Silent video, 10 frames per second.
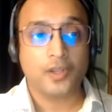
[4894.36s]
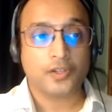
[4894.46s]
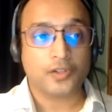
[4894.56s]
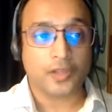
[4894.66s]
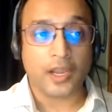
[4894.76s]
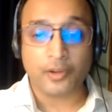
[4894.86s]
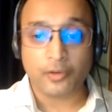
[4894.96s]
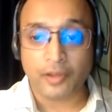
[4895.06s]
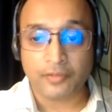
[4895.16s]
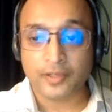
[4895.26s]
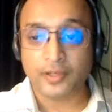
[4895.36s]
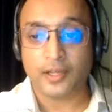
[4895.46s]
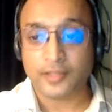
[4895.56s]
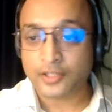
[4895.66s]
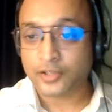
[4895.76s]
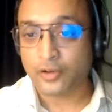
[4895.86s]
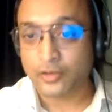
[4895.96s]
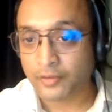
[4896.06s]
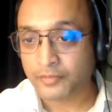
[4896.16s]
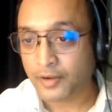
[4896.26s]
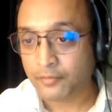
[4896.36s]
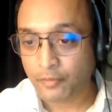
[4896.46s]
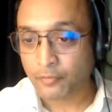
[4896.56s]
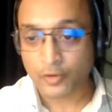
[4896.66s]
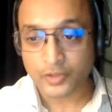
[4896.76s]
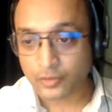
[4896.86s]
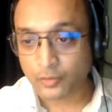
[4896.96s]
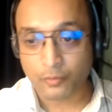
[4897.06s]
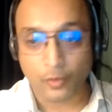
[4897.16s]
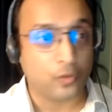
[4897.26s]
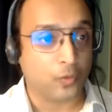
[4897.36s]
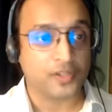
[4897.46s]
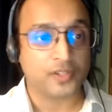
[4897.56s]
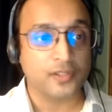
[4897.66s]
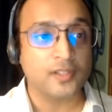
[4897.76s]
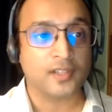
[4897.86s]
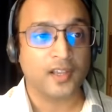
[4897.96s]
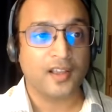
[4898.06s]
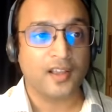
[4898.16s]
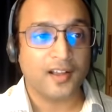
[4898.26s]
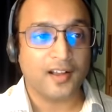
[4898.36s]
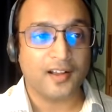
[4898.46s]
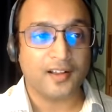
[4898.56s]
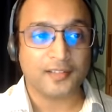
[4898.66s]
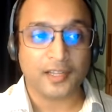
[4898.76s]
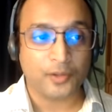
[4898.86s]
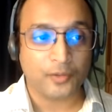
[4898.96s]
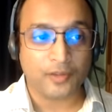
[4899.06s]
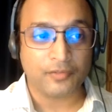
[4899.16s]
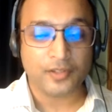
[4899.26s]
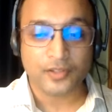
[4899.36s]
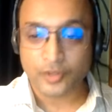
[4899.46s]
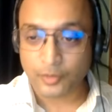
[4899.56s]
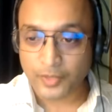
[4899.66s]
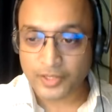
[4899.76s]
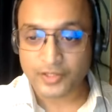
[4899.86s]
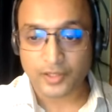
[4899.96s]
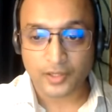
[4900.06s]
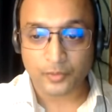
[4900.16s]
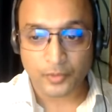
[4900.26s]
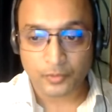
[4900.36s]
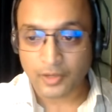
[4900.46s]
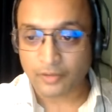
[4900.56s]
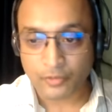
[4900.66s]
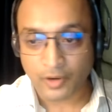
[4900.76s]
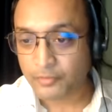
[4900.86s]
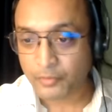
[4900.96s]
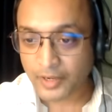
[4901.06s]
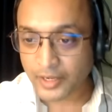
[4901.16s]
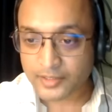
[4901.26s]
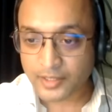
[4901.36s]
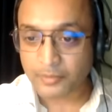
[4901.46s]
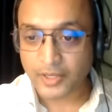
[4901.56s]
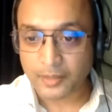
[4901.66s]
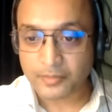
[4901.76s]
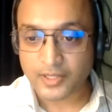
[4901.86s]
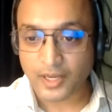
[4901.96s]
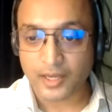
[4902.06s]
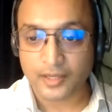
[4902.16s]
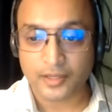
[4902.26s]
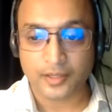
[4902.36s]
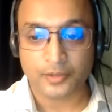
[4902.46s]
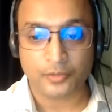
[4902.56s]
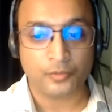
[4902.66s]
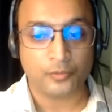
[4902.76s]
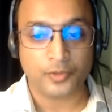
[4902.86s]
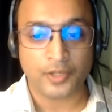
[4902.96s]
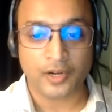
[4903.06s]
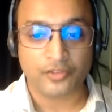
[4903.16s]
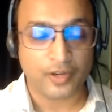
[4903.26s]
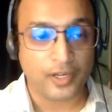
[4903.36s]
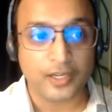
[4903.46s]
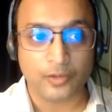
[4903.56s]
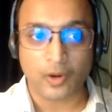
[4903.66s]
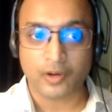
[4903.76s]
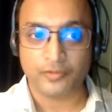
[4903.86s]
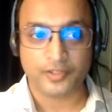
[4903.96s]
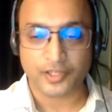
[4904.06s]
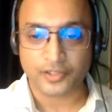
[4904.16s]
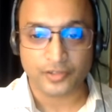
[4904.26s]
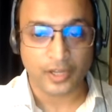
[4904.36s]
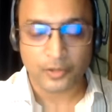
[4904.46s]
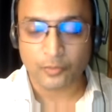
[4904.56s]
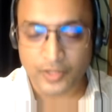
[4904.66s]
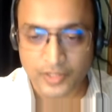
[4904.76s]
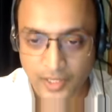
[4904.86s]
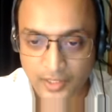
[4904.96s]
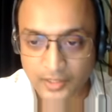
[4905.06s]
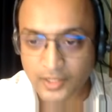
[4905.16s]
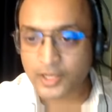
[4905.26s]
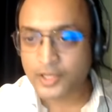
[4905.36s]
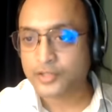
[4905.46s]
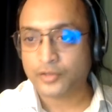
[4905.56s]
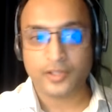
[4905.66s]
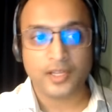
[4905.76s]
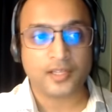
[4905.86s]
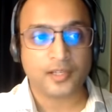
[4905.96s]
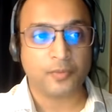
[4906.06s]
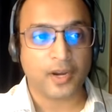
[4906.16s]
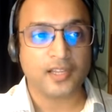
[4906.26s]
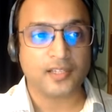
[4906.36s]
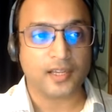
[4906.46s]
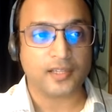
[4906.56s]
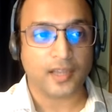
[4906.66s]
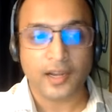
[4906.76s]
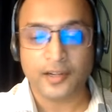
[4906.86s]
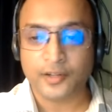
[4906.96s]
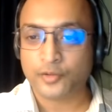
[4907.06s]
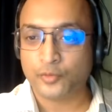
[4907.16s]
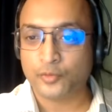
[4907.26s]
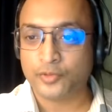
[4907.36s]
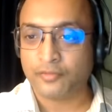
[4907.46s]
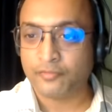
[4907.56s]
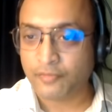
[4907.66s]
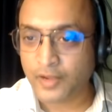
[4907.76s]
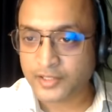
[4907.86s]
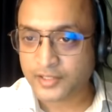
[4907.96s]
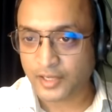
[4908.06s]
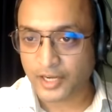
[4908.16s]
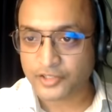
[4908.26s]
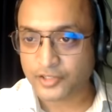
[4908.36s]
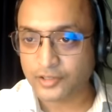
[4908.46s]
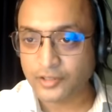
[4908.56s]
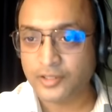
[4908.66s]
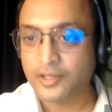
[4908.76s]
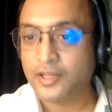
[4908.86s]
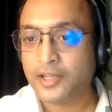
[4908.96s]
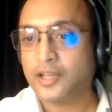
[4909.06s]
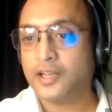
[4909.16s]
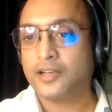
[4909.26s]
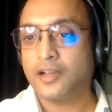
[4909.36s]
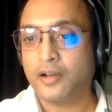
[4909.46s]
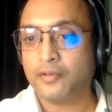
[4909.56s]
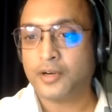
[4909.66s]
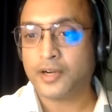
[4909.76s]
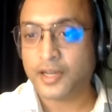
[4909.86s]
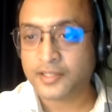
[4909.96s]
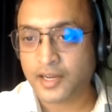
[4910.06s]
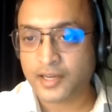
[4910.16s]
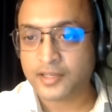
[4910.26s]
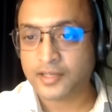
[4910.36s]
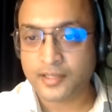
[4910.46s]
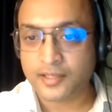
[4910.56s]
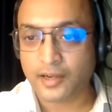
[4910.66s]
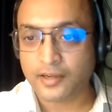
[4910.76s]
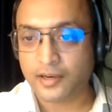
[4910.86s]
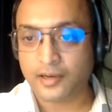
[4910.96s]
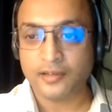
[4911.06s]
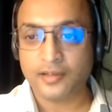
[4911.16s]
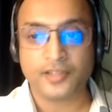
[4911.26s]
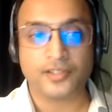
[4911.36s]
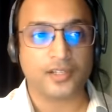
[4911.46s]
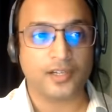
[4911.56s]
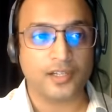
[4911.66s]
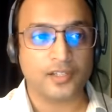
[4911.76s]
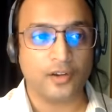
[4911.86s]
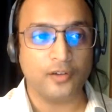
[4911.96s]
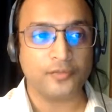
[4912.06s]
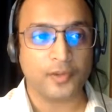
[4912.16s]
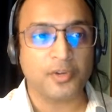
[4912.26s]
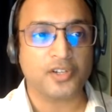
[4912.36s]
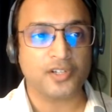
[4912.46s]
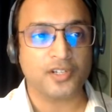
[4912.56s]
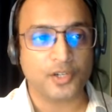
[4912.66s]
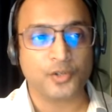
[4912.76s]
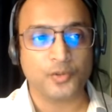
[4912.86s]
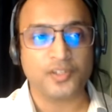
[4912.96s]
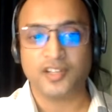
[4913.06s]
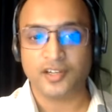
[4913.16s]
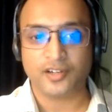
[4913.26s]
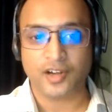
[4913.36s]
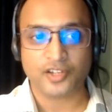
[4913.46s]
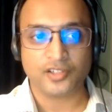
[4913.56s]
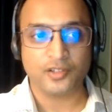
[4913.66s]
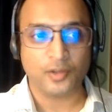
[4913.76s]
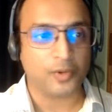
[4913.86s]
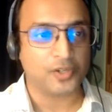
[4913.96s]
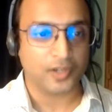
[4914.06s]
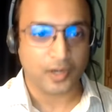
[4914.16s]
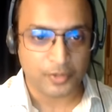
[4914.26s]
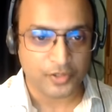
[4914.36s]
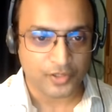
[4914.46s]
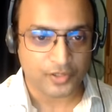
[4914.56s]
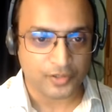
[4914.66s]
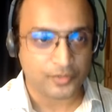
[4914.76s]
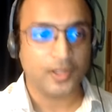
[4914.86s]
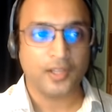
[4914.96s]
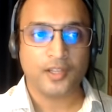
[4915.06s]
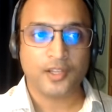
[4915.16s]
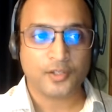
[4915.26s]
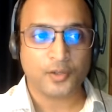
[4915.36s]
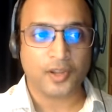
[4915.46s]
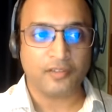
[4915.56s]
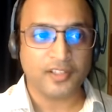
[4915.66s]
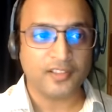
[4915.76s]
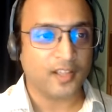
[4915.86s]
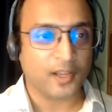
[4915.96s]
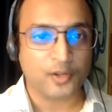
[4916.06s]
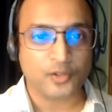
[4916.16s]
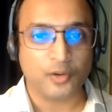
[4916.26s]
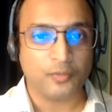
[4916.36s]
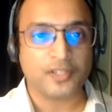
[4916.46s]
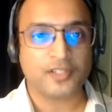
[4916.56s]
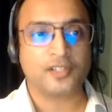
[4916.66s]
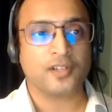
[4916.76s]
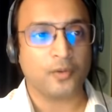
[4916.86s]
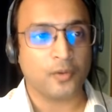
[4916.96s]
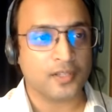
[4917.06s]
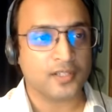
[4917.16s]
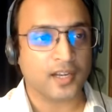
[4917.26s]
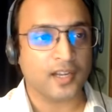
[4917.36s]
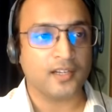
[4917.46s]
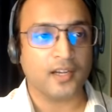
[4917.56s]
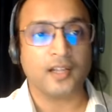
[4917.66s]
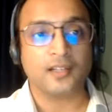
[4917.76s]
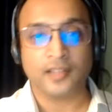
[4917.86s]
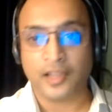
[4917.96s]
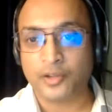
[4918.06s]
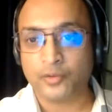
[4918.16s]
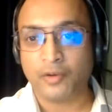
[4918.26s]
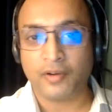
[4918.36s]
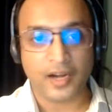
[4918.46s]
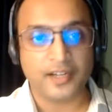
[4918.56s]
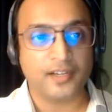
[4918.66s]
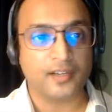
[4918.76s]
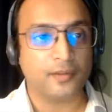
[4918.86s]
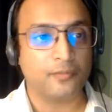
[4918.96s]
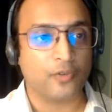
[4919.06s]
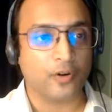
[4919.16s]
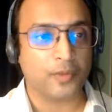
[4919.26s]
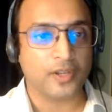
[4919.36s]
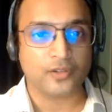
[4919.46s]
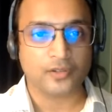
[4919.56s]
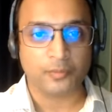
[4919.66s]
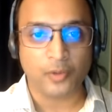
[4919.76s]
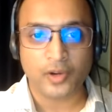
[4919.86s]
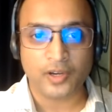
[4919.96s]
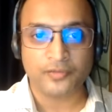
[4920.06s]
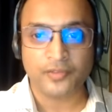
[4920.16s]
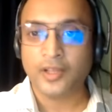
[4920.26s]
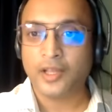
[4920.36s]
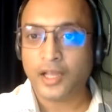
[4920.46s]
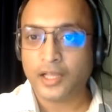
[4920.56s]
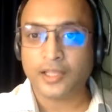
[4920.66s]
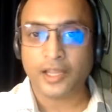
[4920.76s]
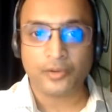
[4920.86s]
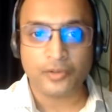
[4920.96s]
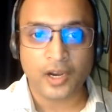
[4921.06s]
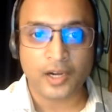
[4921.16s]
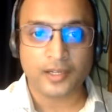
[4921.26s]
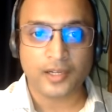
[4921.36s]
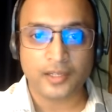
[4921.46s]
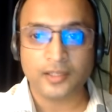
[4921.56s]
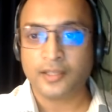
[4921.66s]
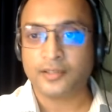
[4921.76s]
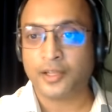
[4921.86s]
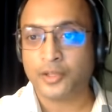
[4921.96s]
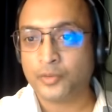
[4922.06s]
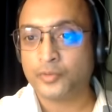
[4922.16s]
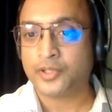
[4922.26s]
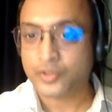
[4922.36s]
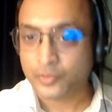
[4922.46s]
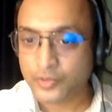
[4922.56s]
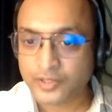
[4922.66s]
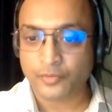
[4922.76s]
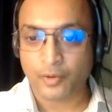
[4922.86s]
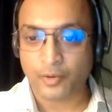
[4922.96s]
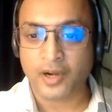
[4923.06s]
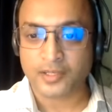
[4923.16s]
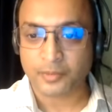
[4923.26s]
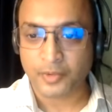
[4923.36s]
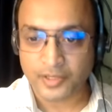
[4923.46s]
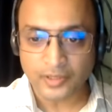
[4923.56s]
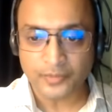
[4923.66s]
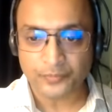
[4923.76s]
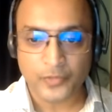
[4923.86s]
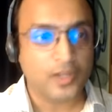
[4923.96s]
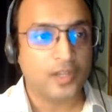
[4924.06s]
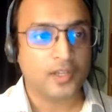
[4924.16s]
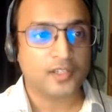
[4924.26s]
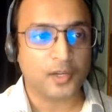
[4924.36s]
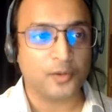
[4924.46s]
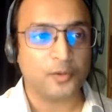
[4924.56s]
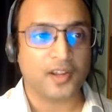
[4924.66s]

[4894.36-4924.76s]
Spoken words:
So thank you, Kevin. That's all we have time for, folks. No more questions. Thank you, Kevin, so much. We would love to have you again sometimes. And we had really a wonderful session. Thank you once again. So this brings us end to the first lecture in our SIAC CADR lecture series of Emergent Issues in International Commercial Arbitration. So Kevin, thank you so much once again. And thank you, our IT team, for being so supportive. And thank you, Niharika. And thank you, the students, for participating. See you